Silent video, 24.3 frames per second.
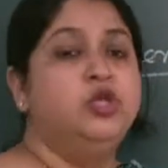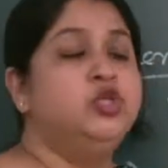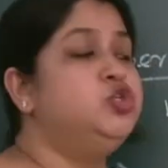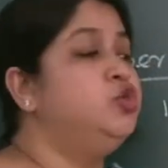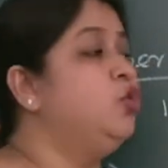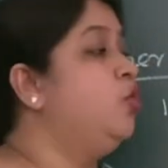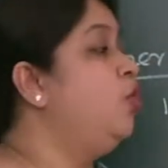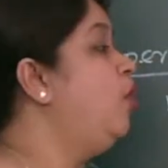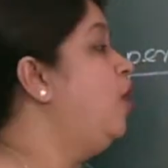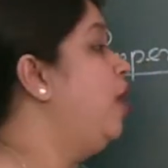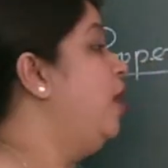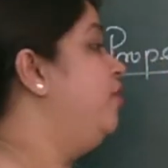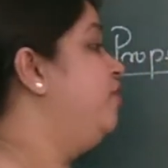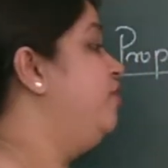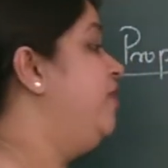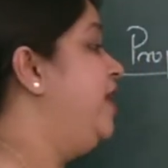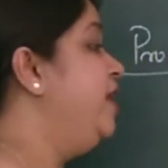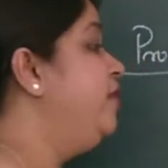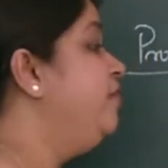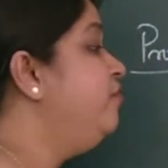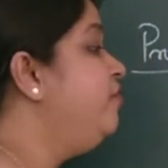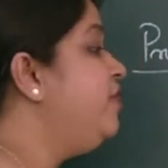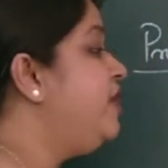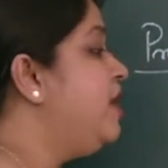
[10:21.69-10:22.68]
So
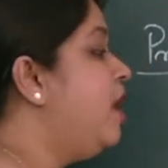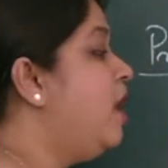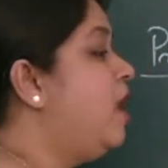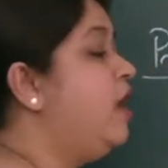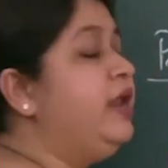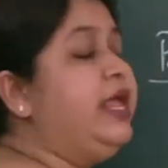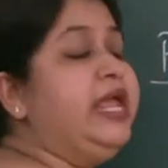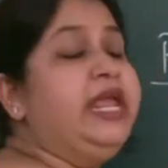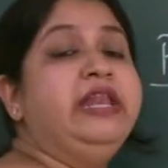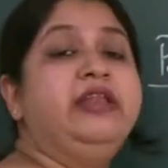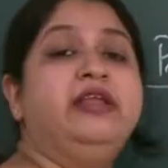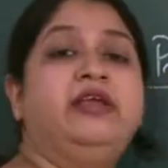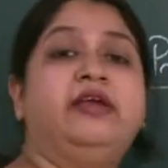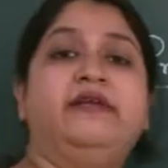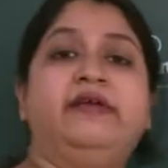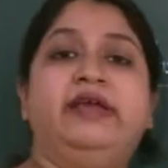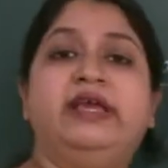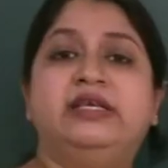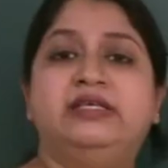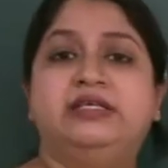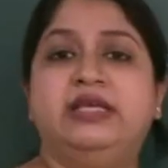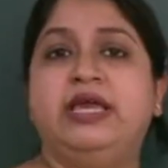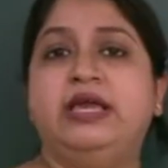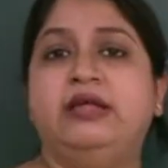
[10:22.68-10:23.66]
when we are
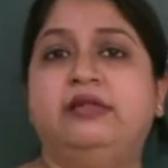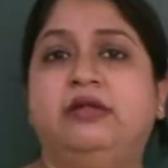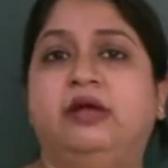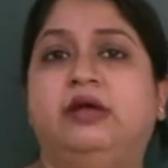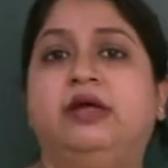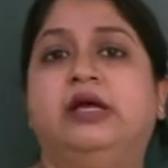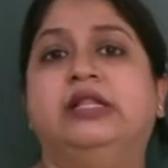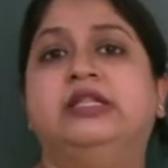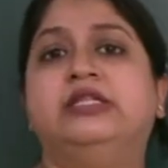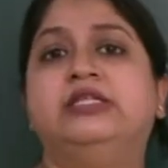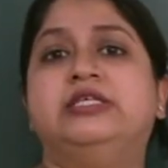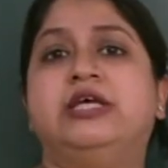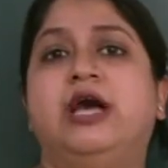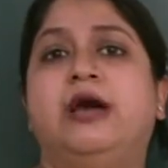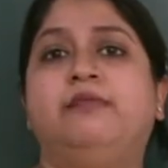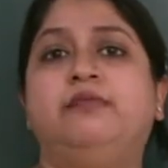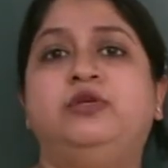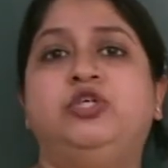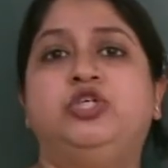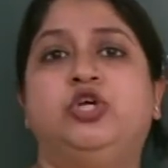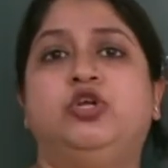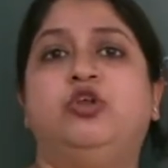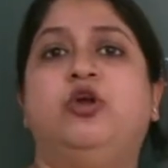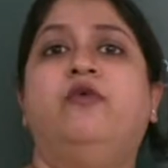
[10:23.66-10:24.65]
increasing the
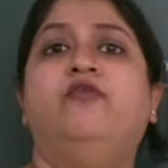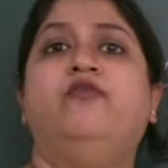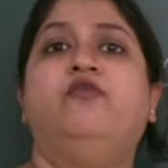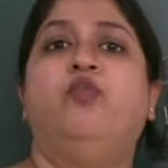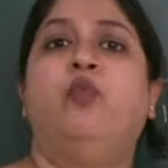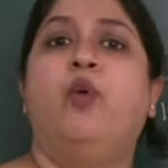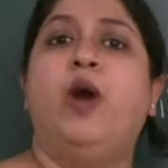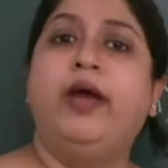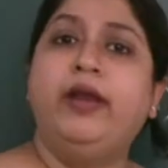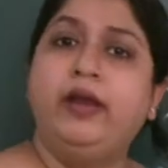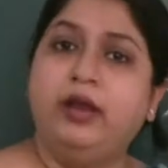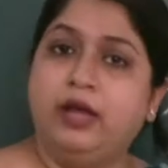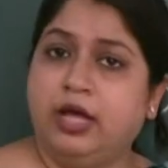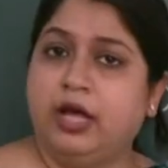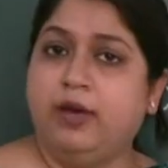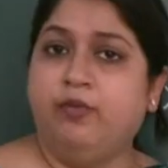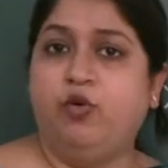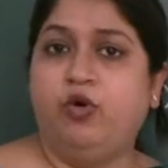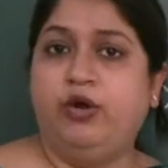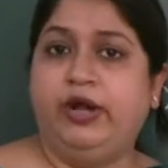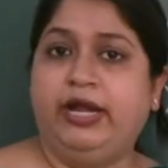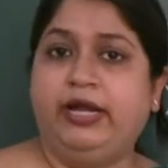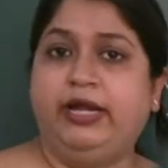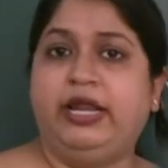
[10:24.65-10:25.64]
consumption of one
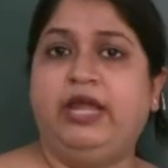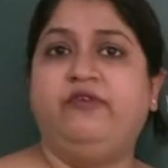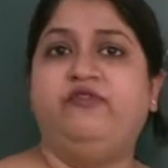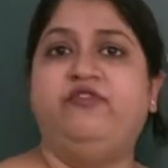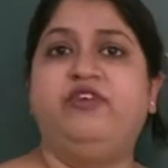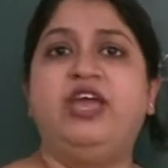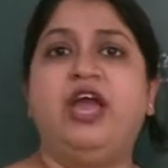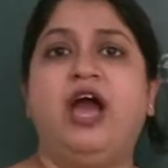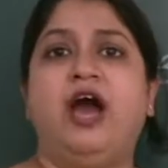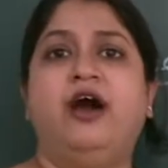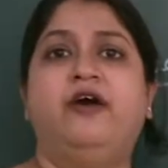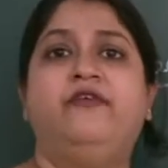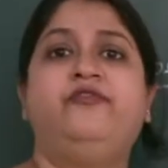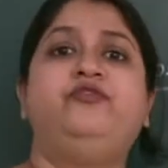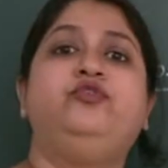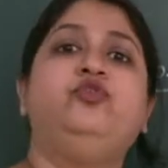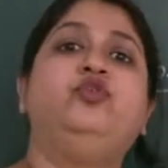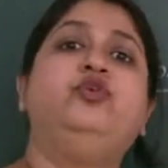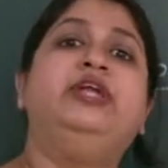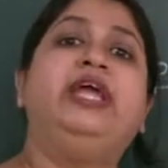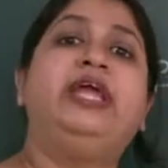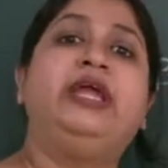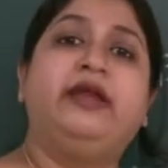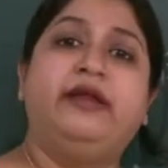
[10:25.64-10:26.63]
commodity, we have
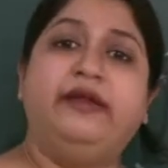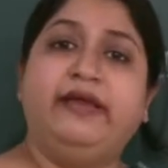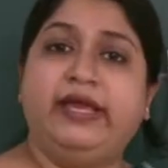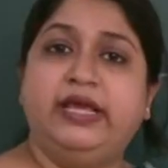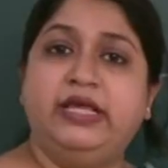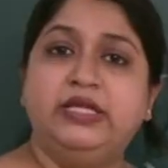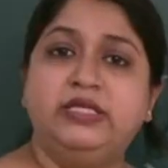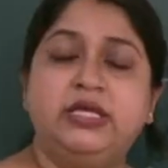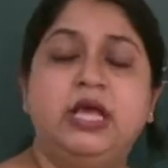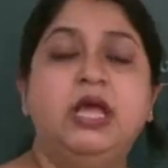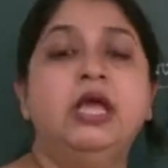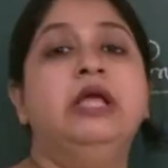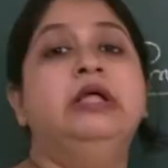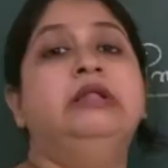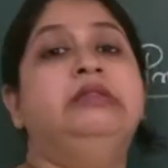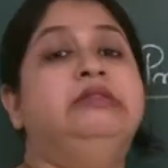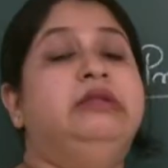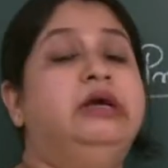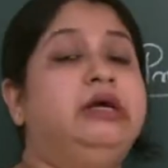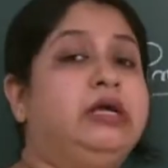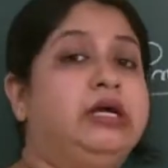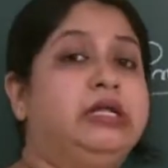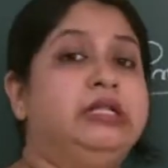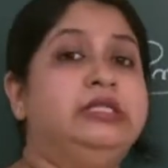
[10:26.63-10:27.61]
to decrease
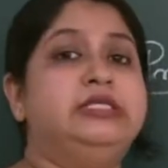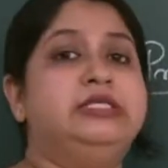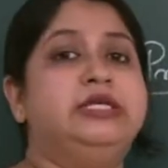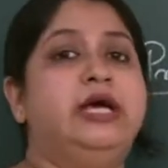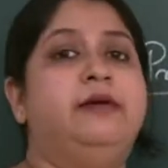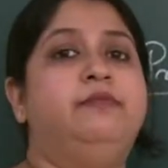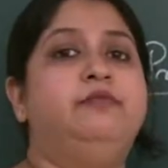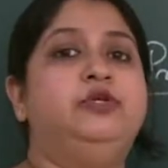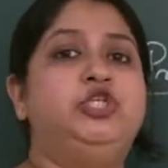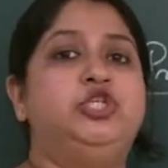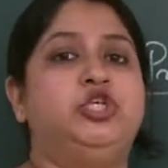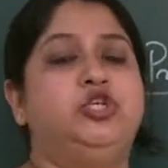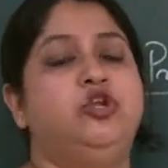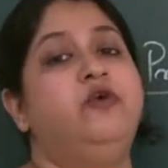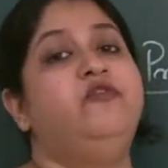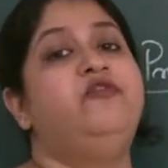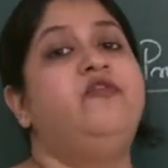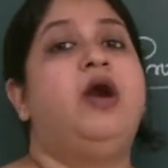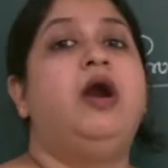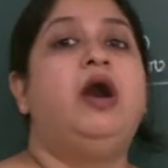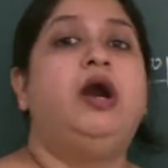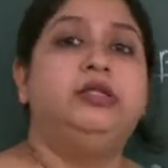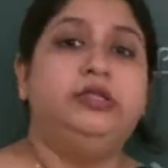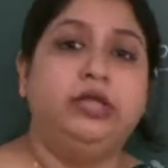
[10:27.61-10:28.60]
the consumption of
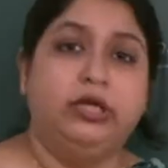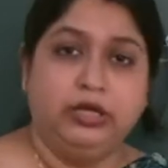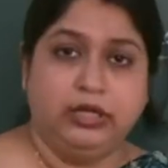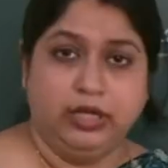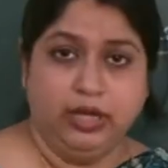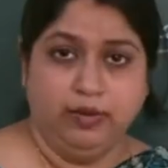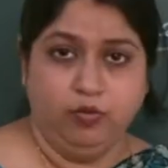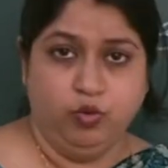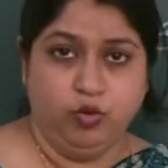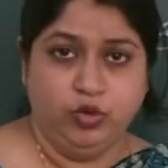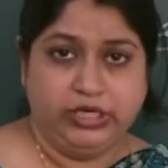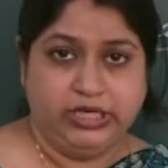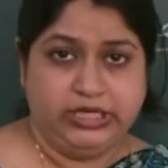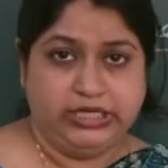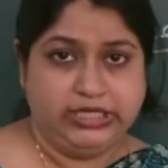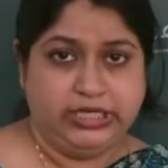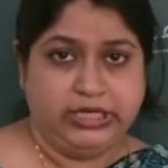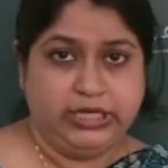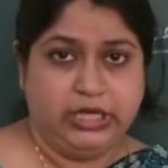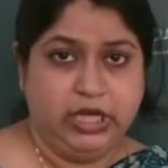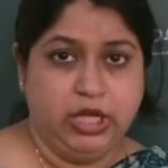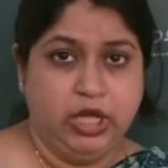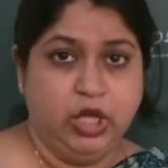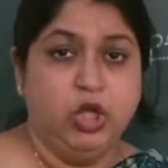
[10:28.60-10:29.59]
other commodity
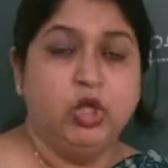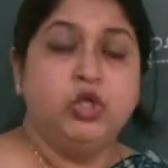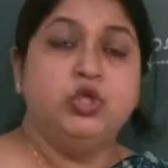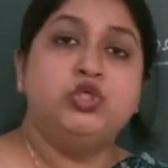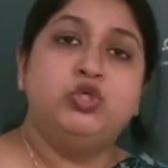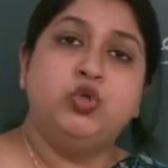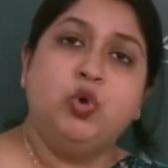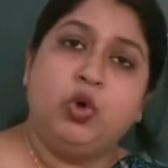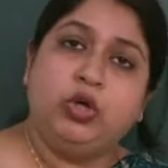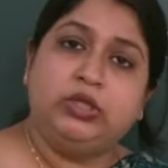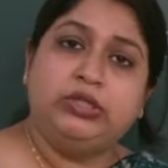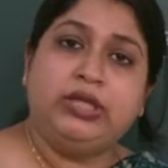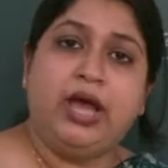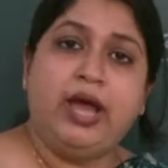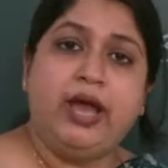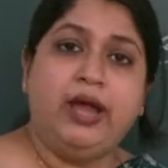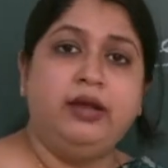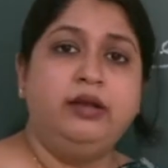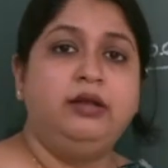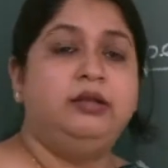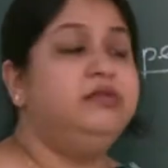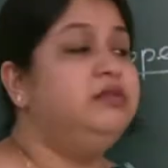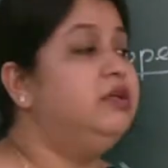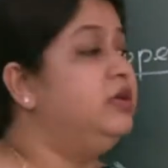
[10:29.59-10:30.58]
so
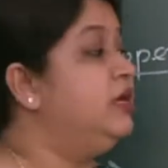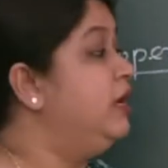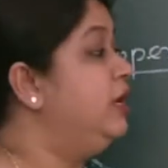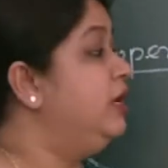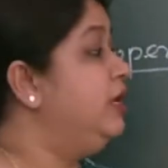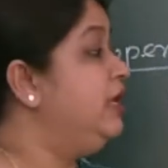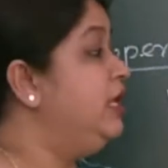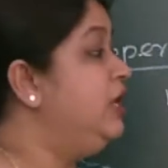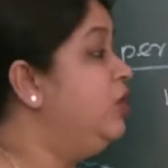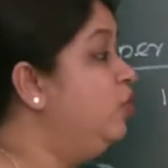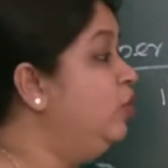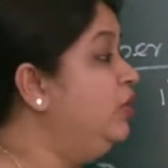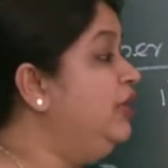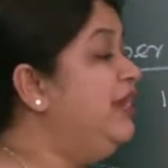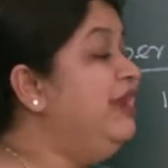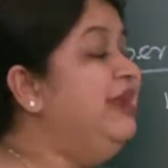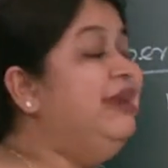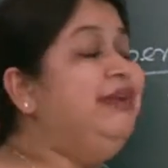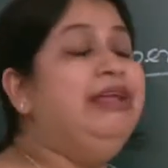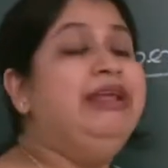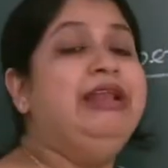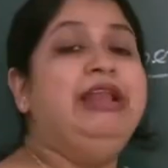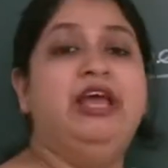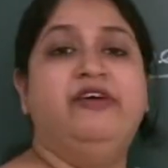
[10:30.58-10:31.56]
that the
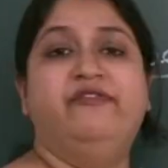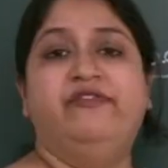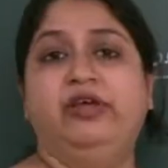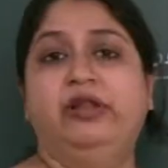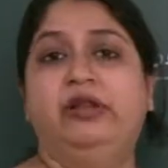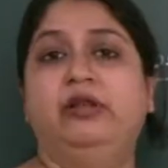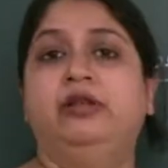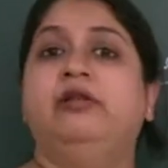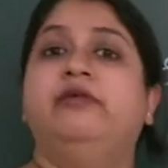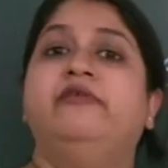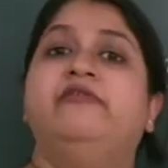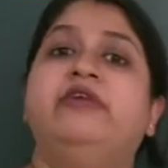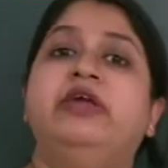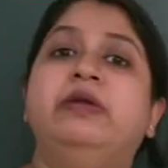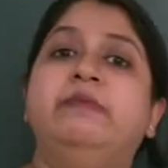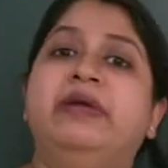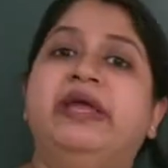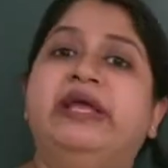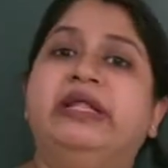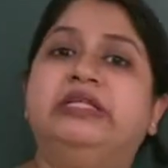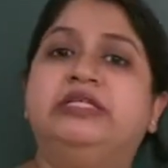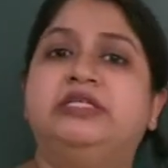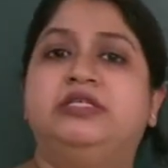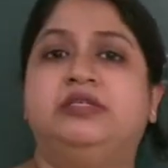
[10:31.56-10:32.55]
utility level
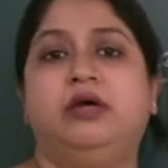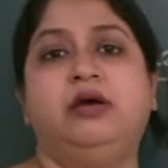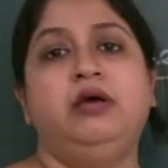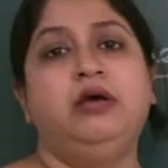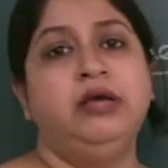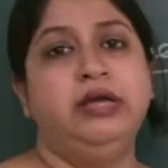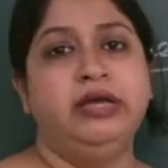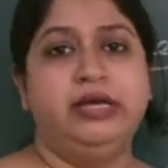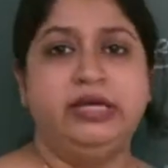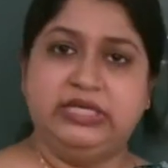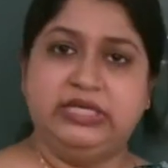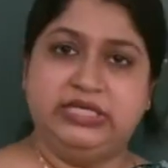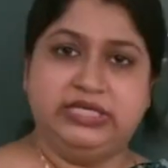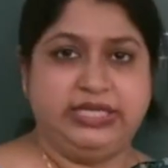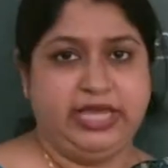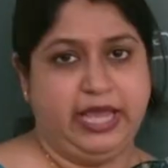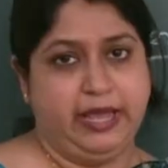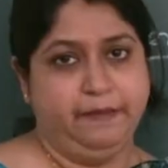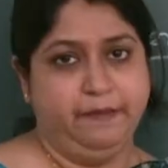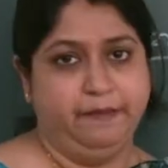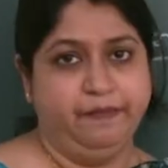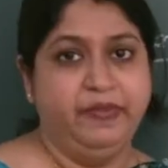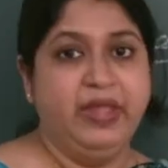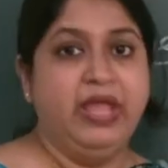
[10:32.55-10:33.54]
remains the
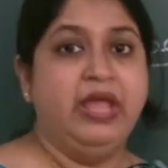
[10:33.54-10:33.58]
same.